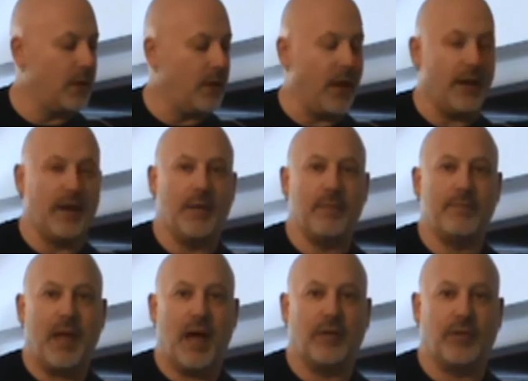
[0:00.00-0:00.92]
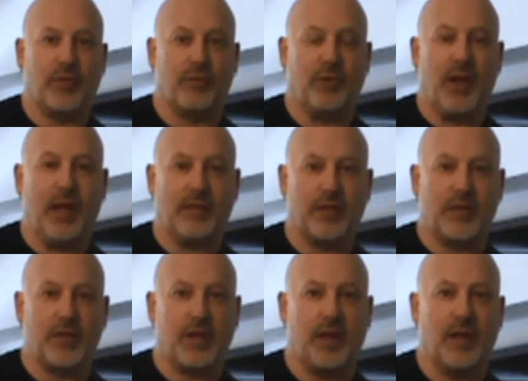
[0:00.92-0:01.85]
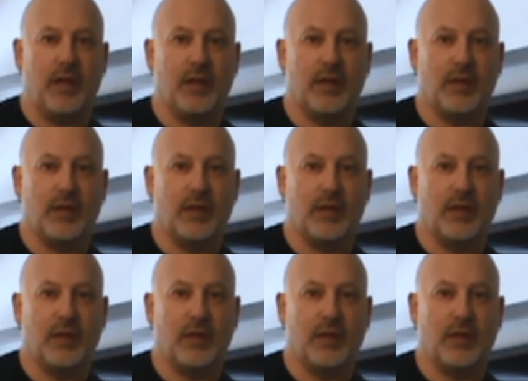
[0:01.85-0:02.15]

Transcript: And then down to 3 at the C.